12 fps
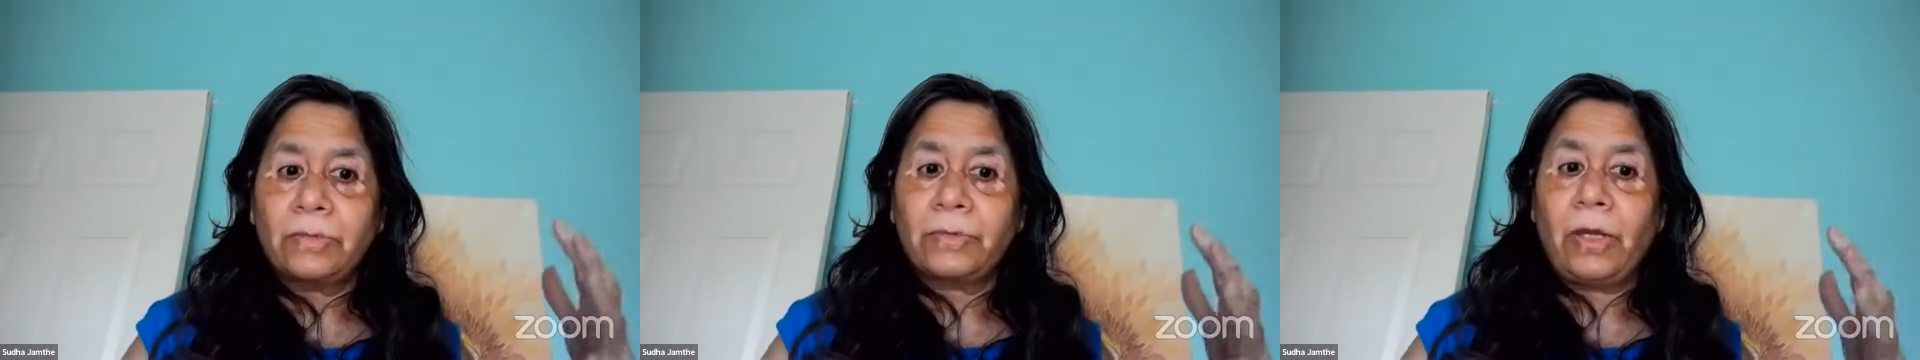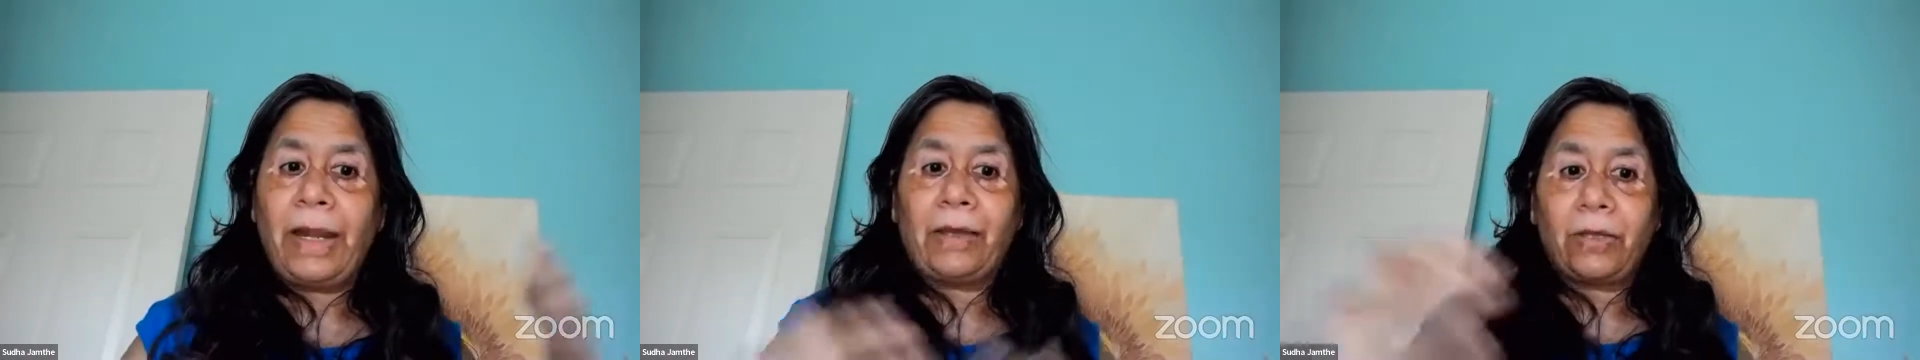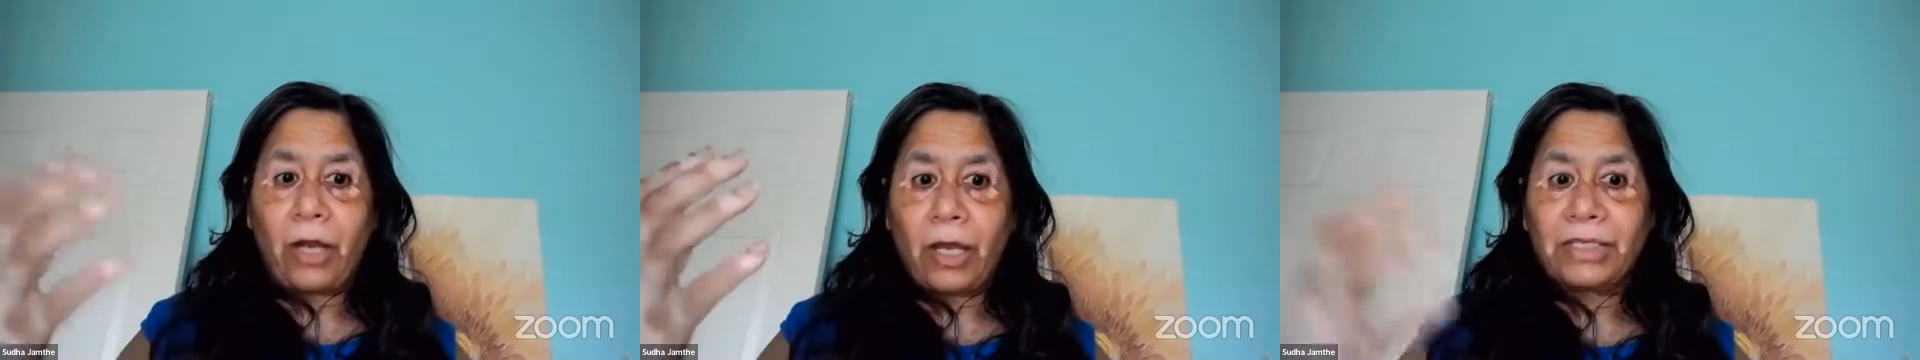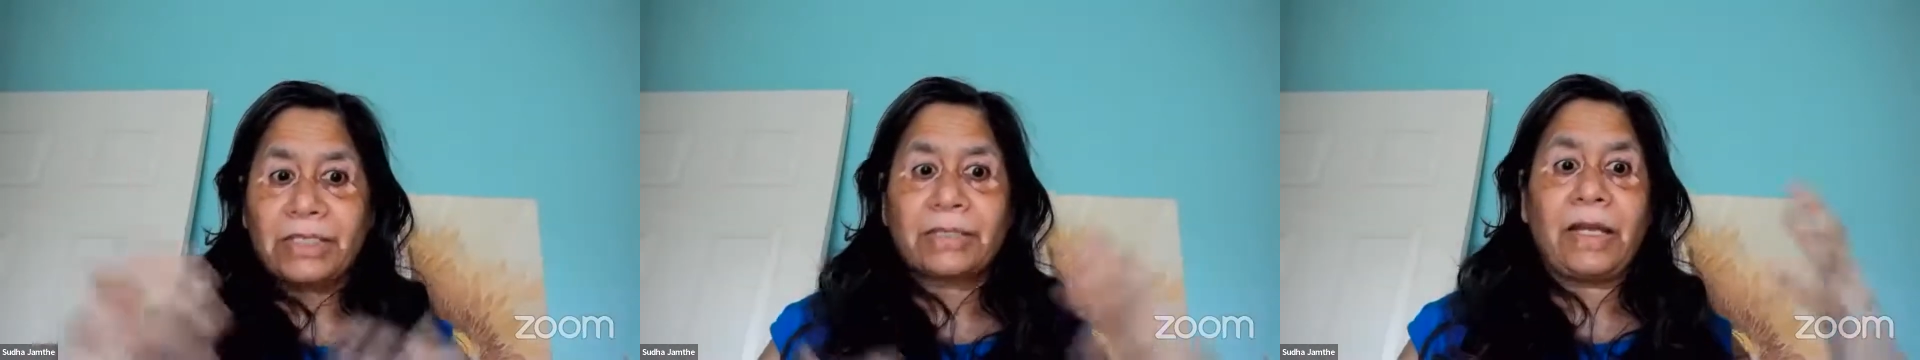
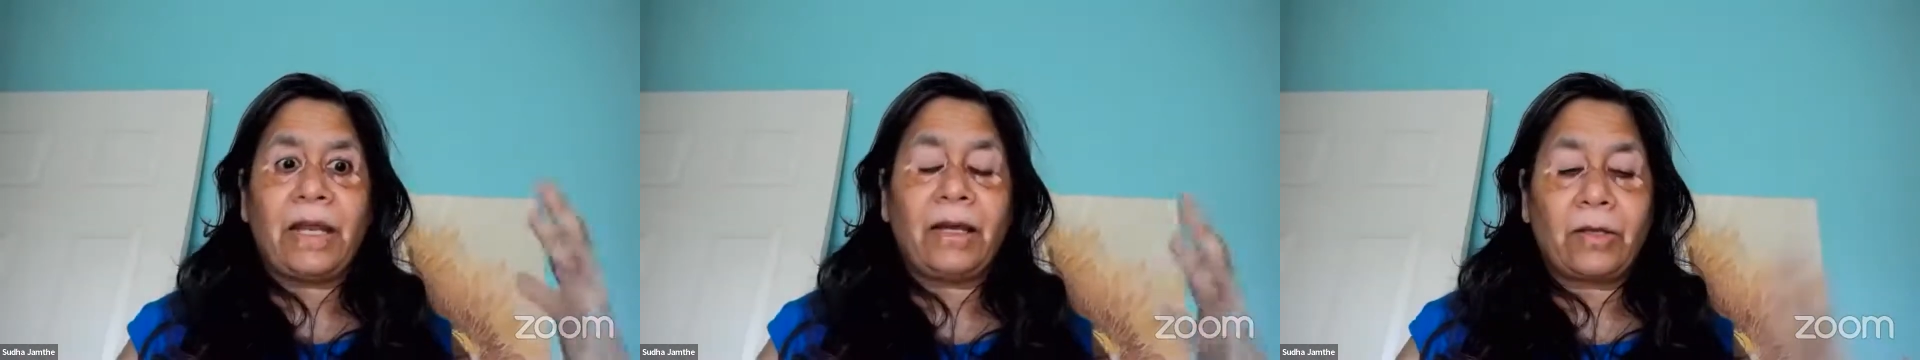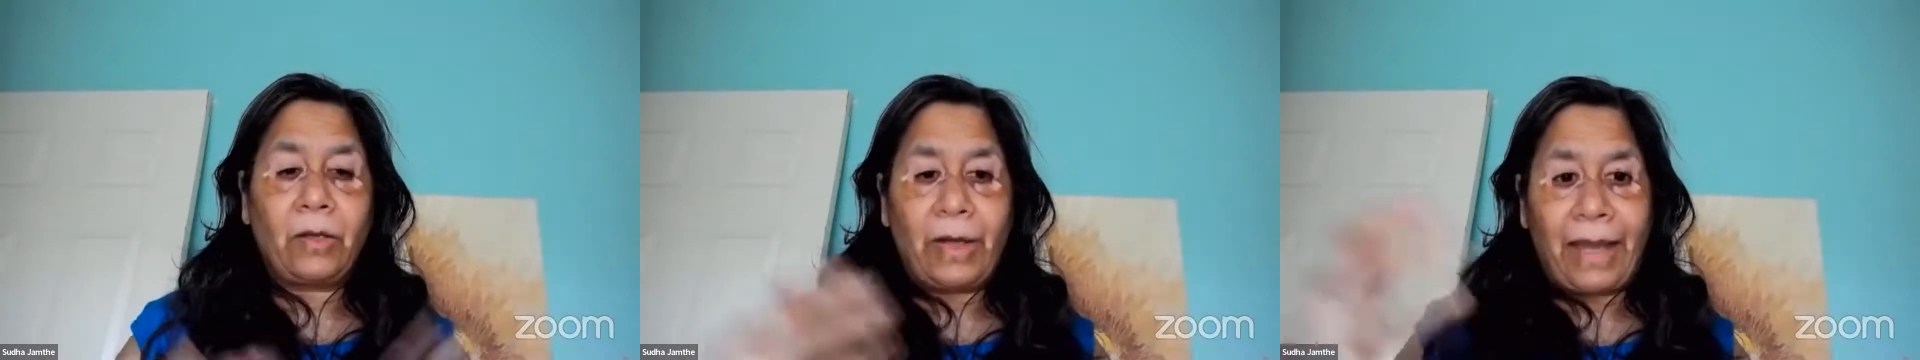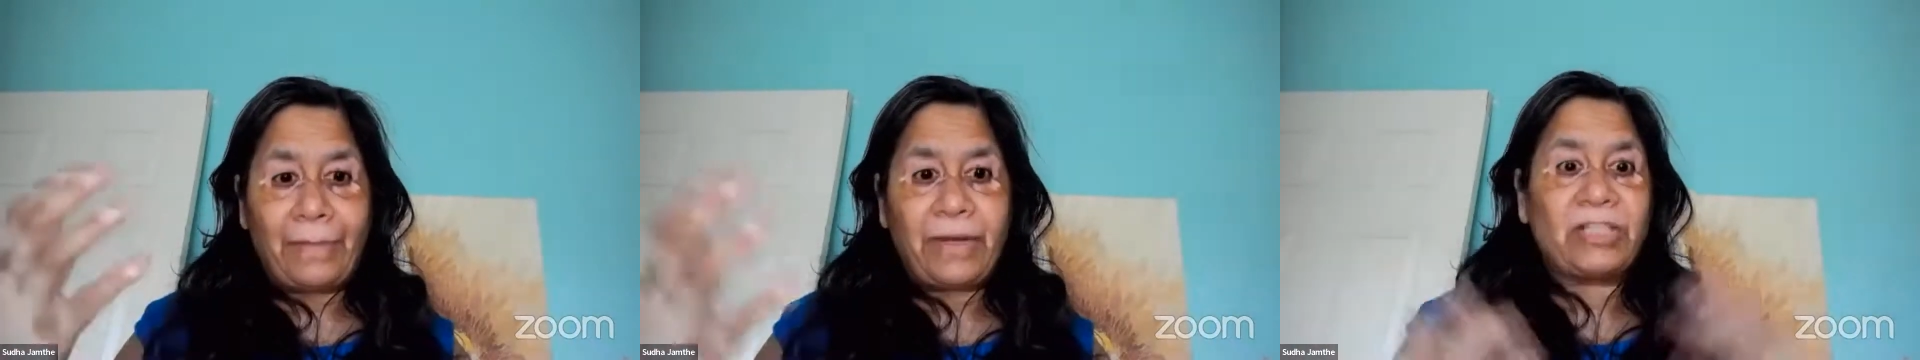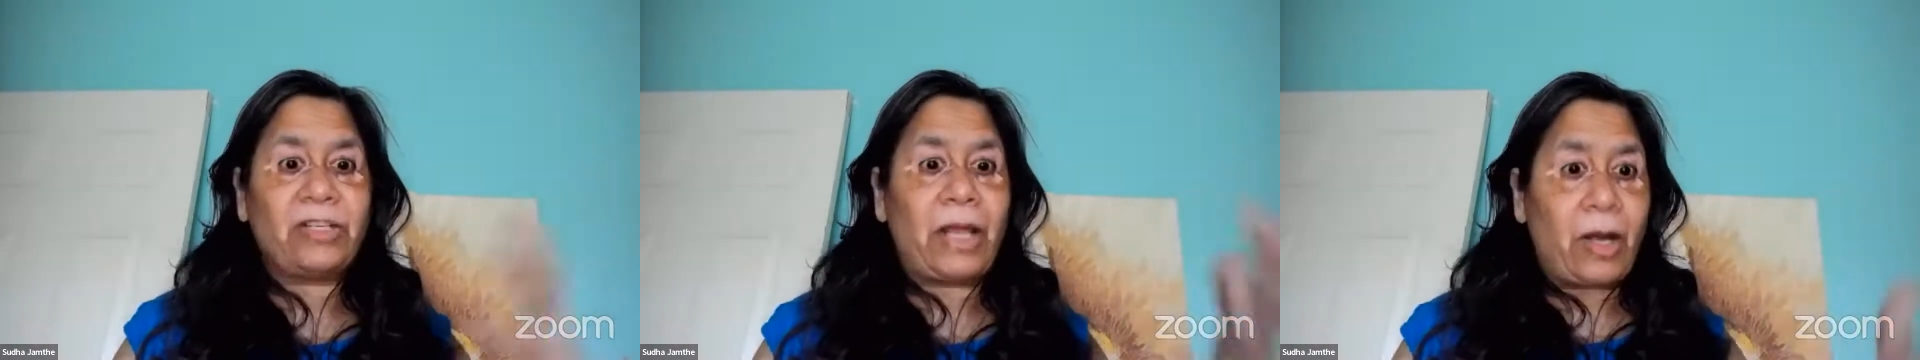cross
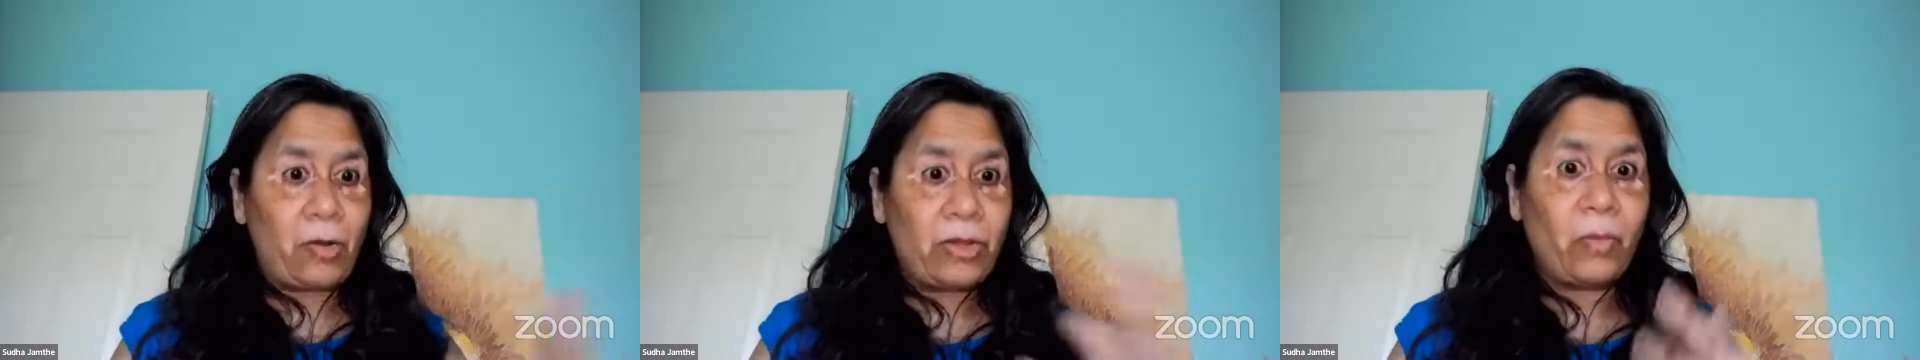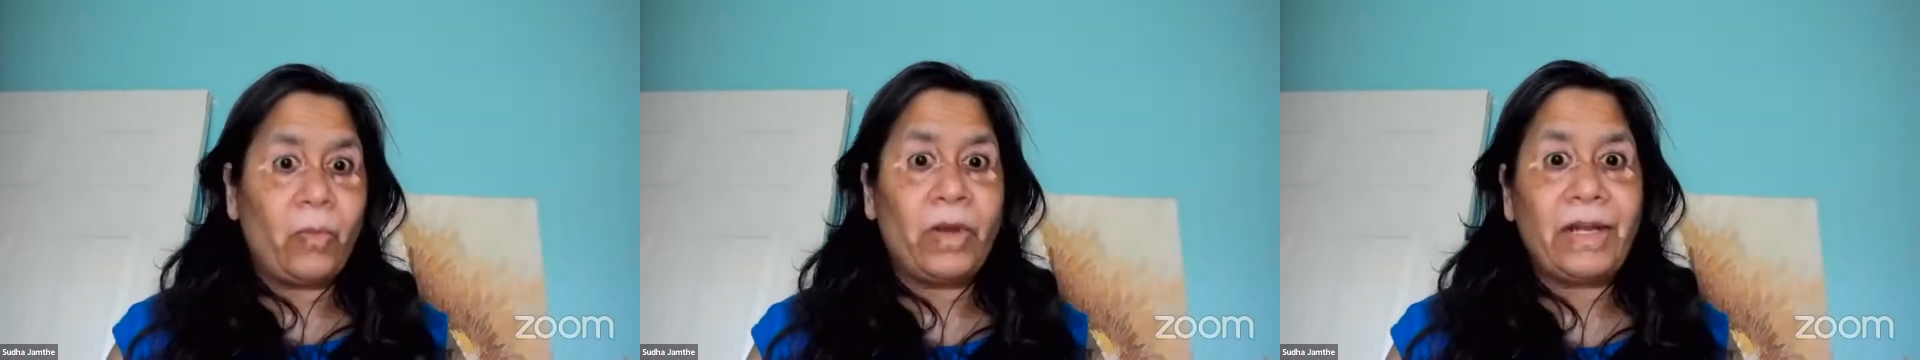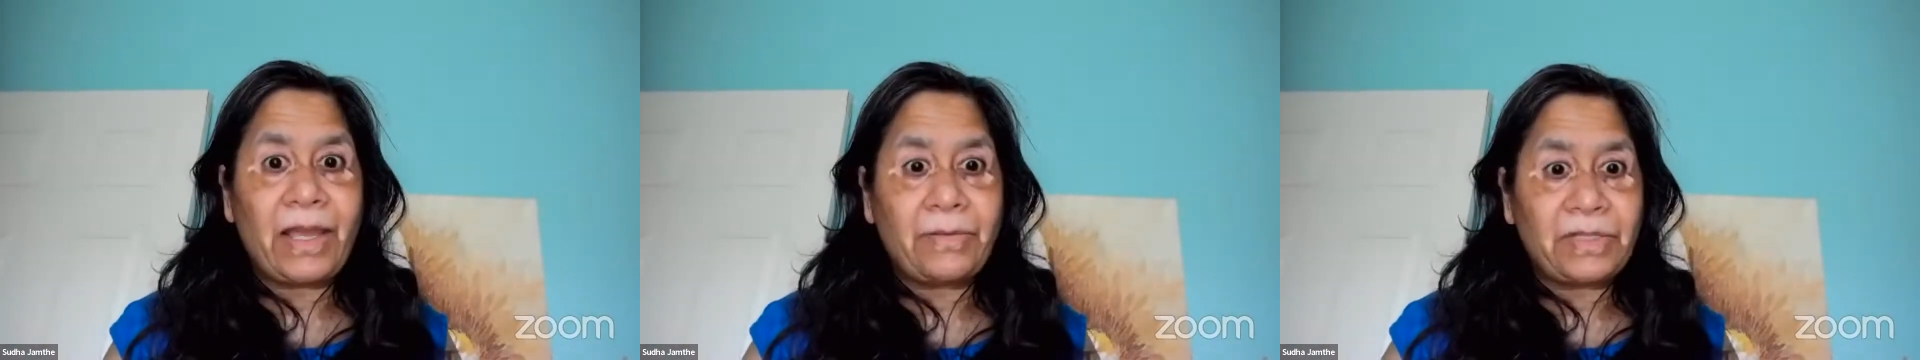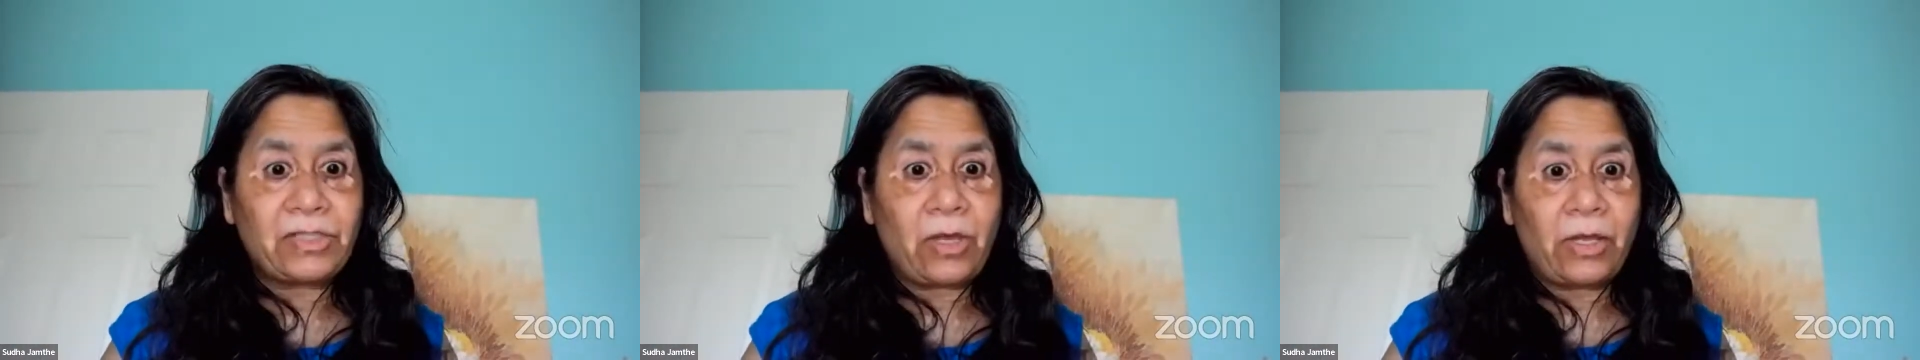collaboration around the world I
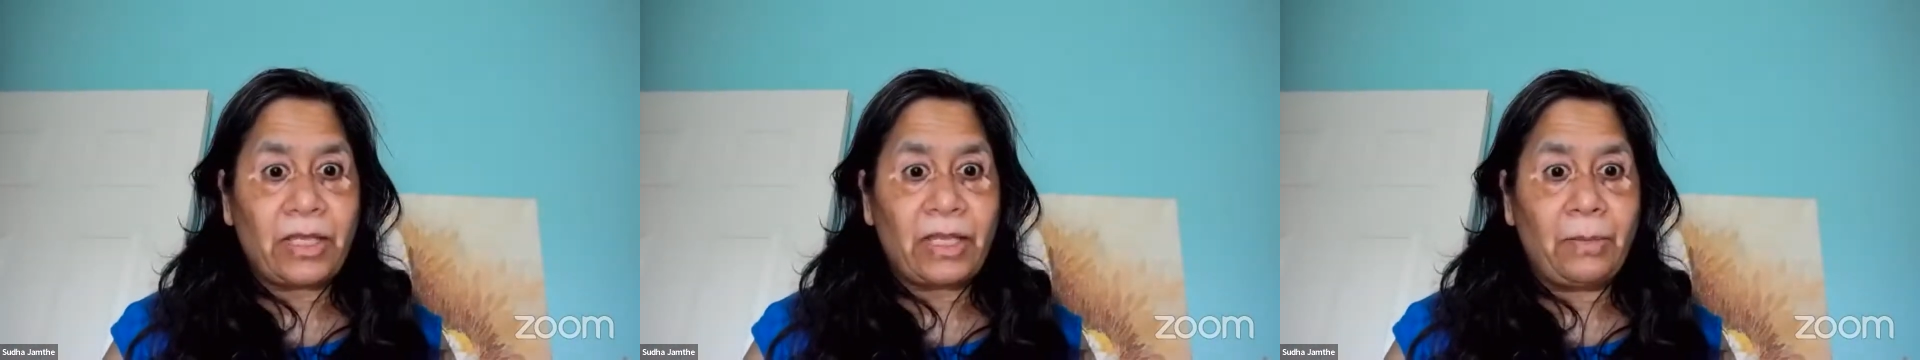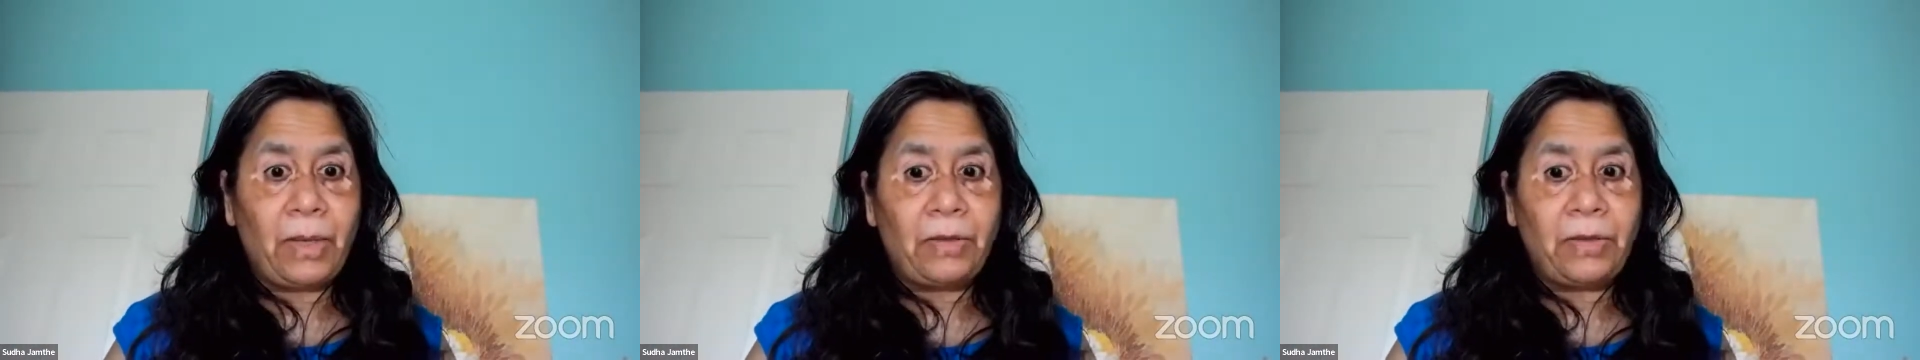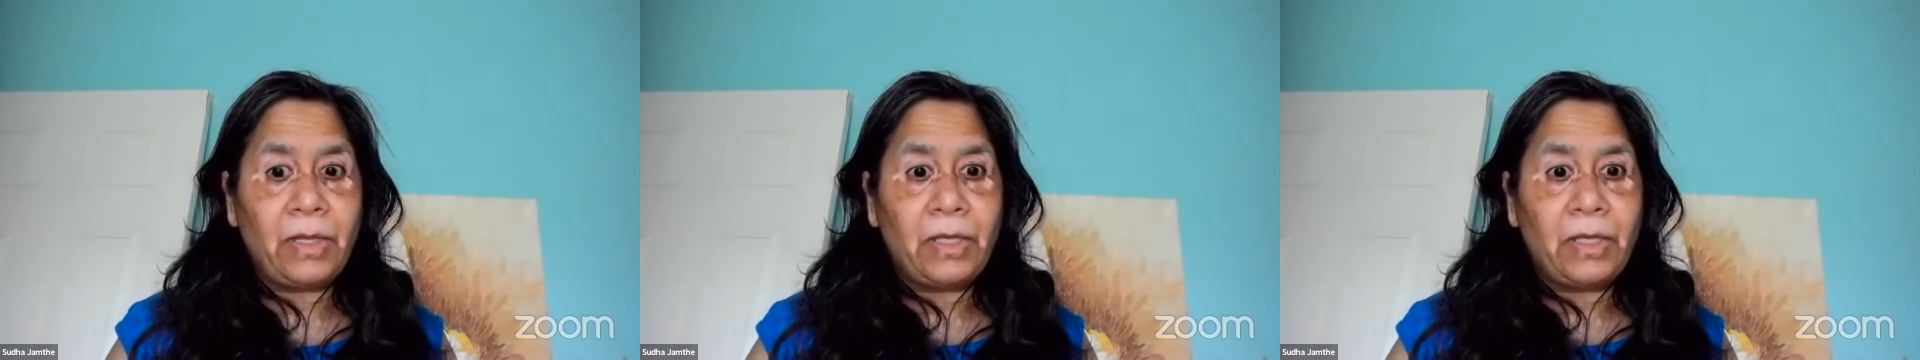was talking about.